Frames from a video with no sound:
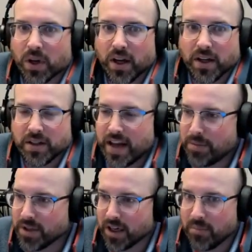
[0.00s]
on
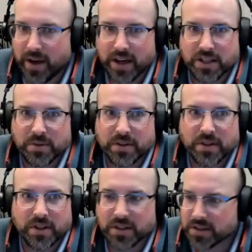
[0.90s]
adapting our management
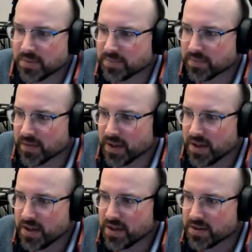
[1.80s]
to this.
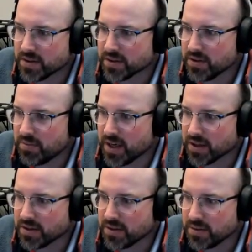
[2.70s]
So let's go
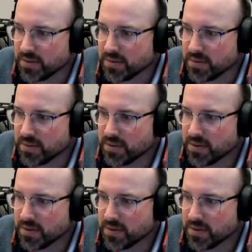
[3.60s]
back to